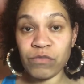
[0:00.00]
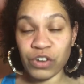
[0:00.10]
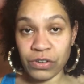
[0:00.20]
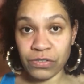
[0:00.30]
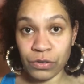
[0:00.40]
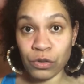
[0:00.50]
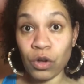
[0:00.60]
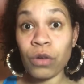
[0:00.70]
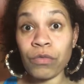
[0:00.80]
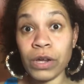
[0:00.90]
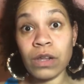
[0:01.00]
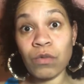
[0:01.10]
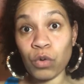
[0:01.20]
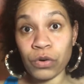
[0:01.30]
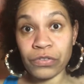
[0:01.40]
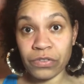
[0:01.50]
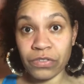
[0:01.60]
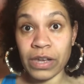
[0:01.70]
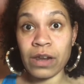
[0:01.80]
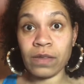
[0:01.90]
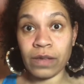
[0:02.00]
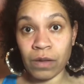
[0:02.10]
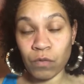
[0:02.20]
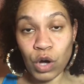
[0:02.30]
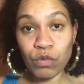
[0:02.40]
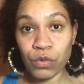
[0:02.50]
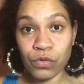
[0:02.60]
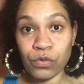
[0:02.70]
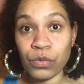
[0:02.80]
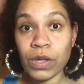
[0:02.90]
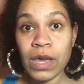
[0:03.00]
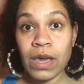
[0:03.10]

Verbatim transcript: Justin Long really was inside a damn walrus suit,